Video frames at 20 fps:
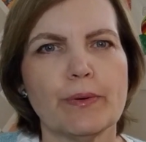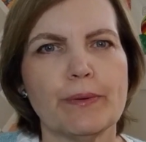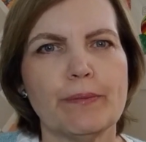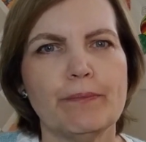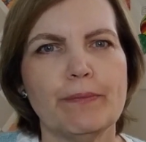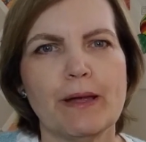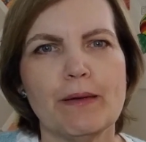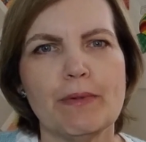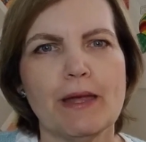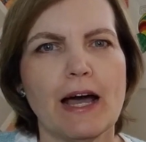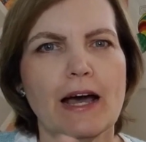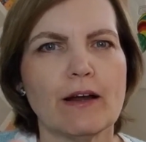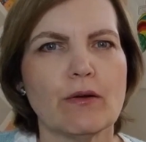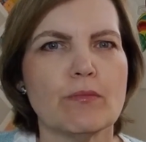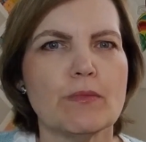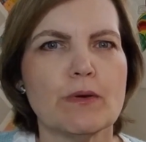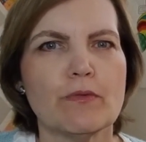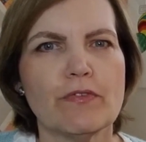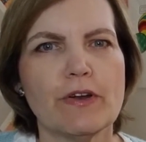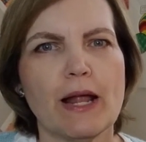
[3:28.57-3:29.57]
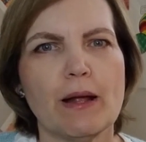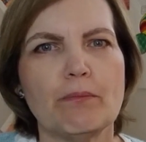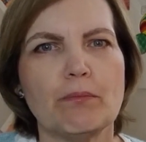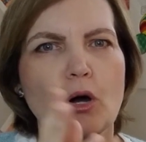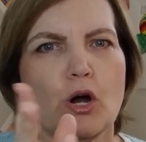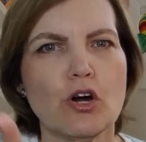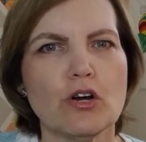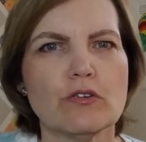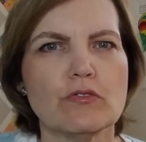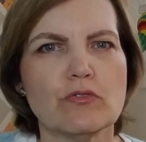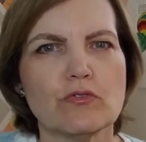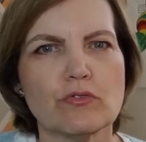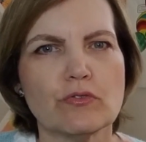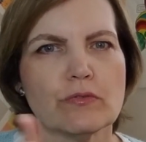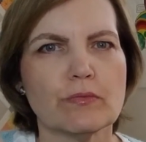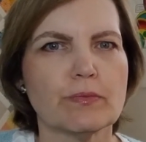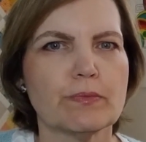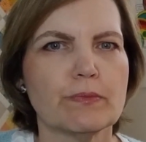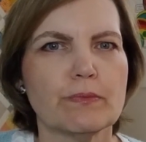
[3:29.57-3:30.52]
maybe, I don't remember if it had barns or